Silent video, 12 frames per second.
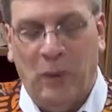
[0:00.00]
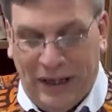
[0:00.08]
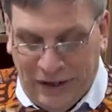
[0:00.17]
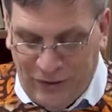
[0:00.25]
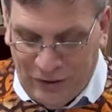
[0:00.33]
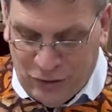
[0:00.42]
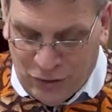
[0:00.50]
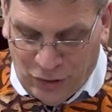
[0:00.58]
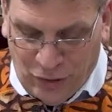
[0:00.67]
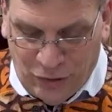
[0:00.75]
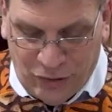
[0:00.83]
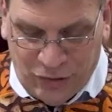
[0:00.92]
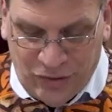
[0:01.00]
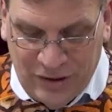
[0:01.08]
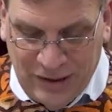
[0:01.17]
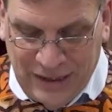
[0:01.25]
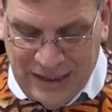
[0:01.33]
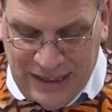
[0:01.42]
way to the church,
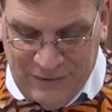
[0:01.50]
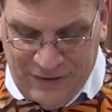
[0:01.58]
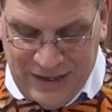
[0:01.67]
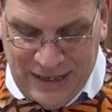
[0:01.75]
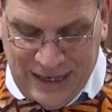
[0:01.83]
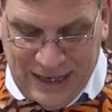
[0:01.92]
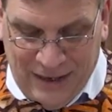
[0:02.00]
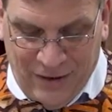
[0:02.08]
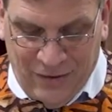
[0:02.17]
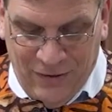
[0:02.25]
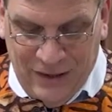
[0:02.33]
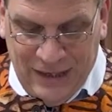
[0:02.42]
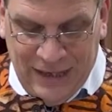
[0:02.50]
even now.